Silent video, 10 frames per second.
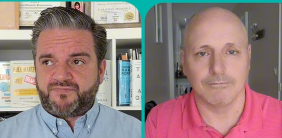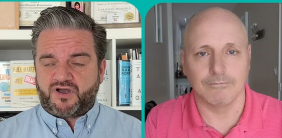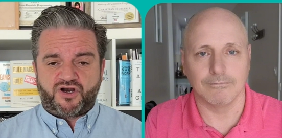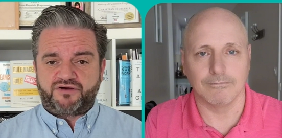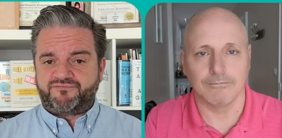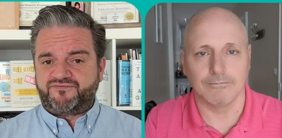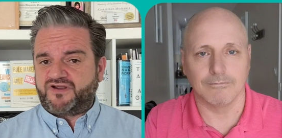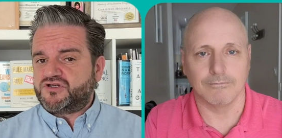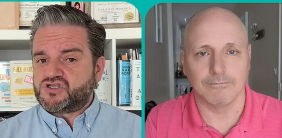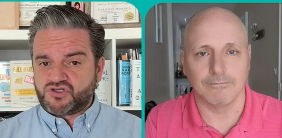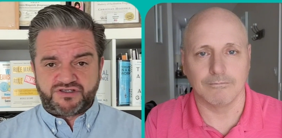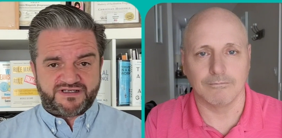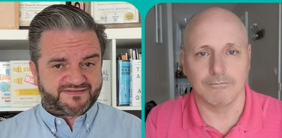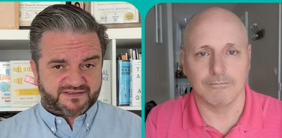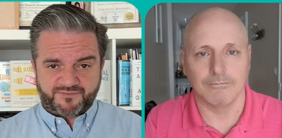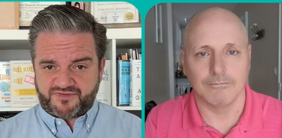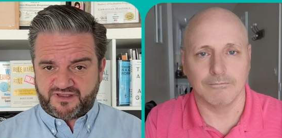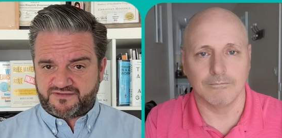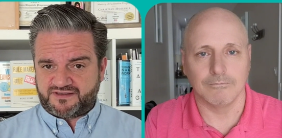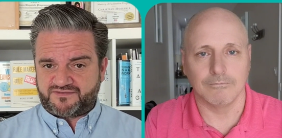Speaker 1: are very good at
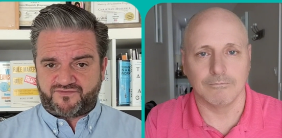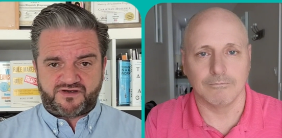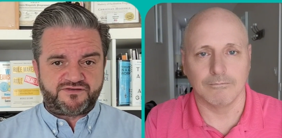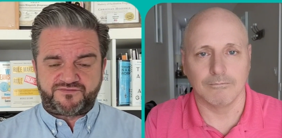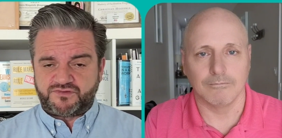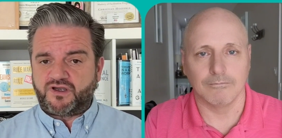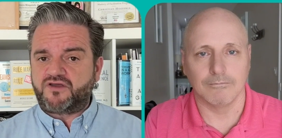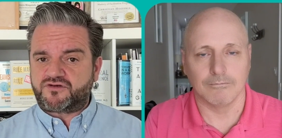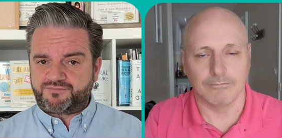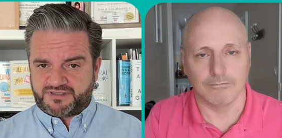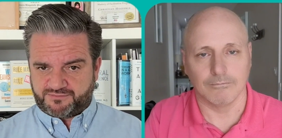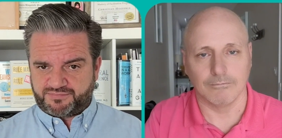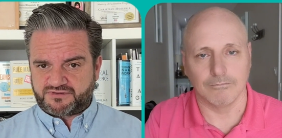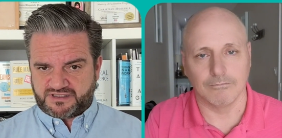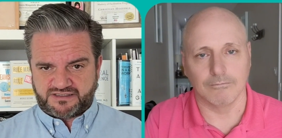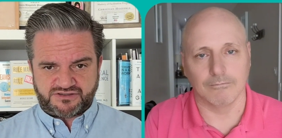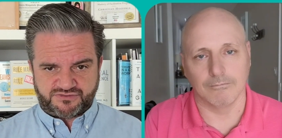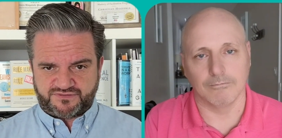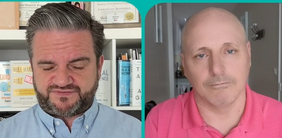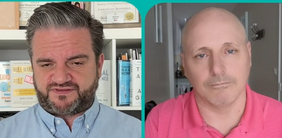something that very few other people can
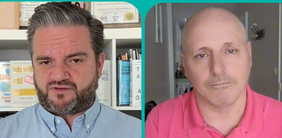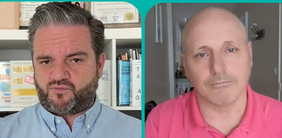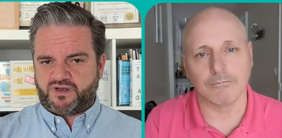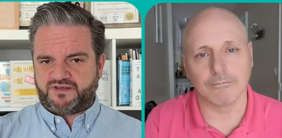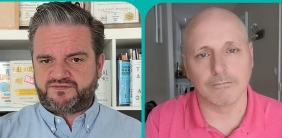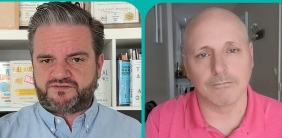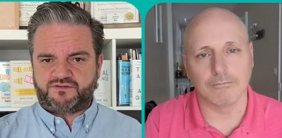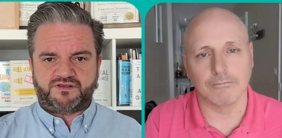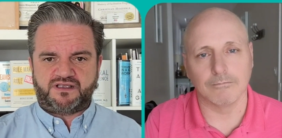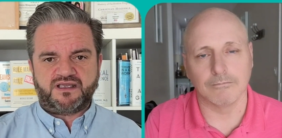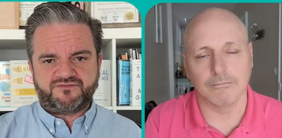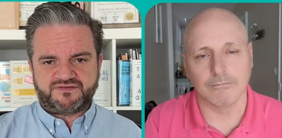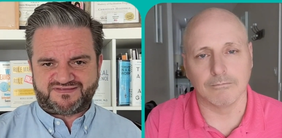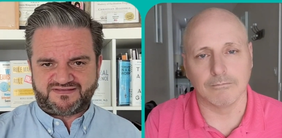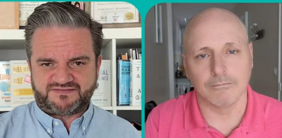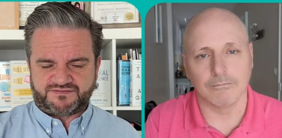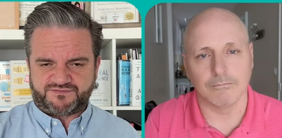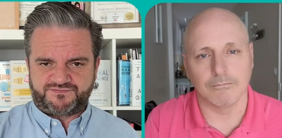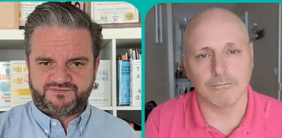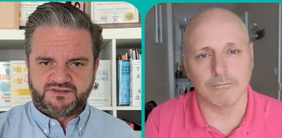do the same way. So they have a sense of